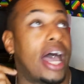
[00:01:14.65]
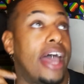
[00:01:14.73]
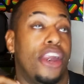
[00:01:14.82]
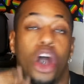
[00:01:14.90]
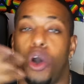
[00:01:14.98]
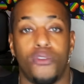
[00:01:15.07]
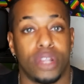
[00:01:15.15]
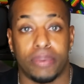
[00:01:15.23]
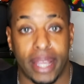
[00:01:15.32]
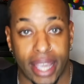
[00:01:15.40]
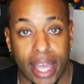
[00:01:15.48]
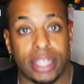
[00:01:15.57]
I know over the
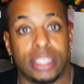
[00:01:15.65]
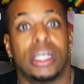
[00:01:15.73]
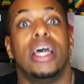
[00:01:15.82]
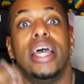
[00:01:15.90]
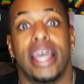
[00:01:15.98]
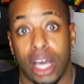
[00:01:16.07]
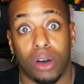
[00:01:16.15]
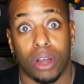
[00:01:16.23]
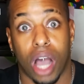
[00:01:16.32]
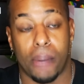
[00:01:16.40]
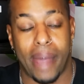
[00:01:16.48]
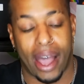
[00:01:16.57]
weekend, it'll
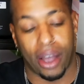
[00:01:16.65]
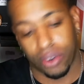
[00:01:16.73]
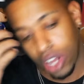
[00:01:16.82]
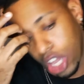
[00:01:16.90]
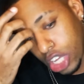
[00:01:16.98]
come out.